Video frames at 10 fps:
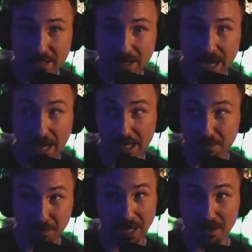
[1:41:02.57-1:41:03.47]
and
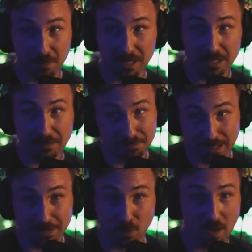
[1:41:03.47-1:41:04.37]
it might be
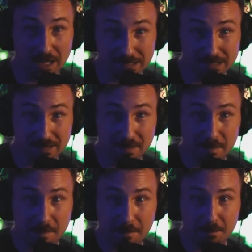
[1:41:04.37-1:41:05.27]
say the West,
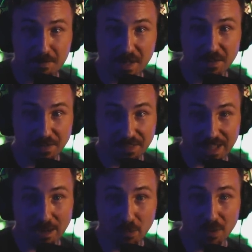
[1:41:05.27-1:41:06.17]
then
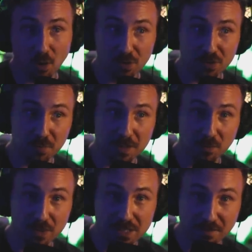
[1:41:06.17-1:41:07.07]
that would also be
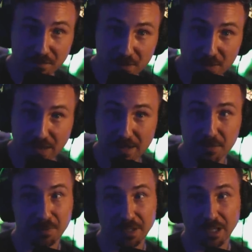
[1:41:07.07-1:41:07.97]
a reason for
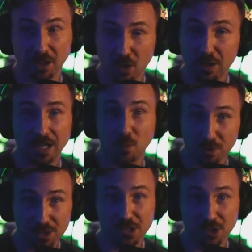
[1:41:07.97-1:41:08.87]
them to be like, okay,
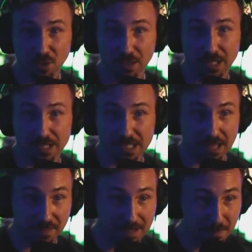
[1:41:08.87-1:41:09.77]
we're just doing this.
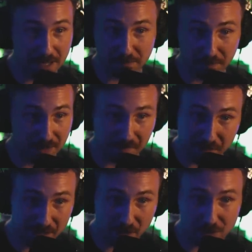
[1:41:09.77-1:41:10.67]
And they may, may,
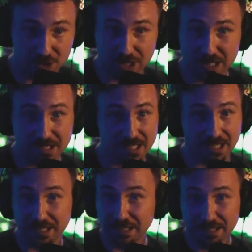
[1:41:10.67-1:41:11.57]
may call G and
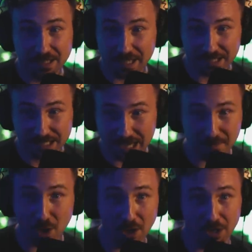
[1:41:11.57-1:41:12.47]
say, it's
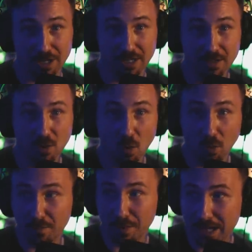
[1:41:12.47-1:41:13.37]
game on.
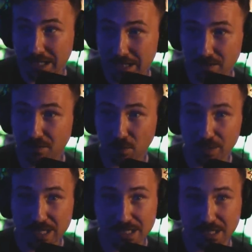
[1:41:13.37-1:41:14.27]
Or it might give a
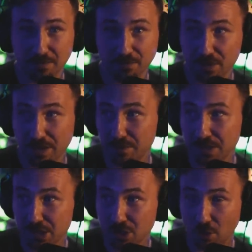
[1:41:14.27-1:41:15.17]
reason for them
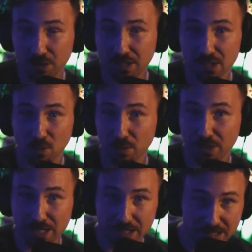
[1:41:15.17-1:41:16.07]
to start this whole
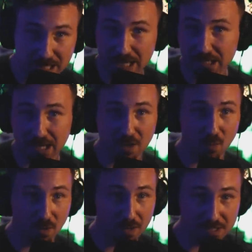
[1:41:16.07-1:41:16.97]
thing, to take
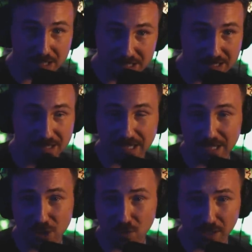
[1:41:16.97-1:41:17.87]
Taiwan, to
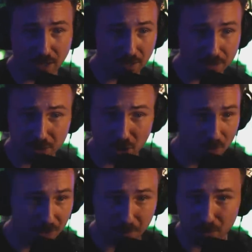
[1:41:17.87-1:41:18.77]
take UKR and go
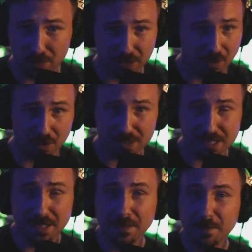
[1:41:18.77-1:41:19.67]
into Poland and all
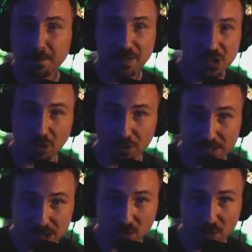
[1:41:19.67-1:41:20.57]
this. Start
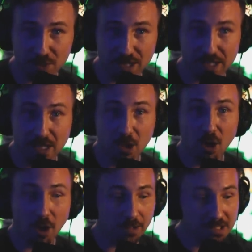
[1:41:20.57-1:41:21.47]
this whole thing
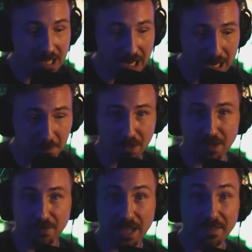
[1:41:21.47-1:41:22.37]
on top
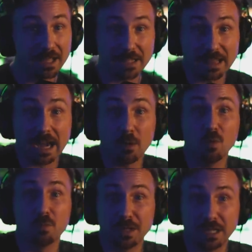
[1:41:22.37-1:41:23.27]
of, and that, that
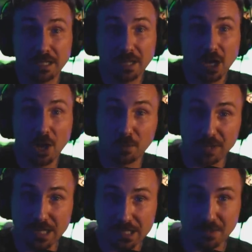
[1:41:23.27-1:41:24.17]
will be a
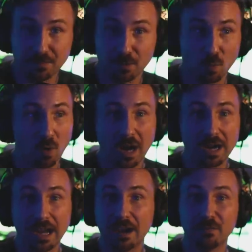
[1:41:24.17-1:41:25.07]
reason for
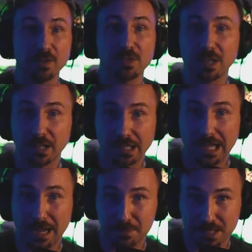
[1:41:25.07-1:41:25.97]
why everything
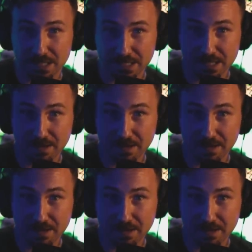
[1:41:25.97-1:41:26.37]
collapses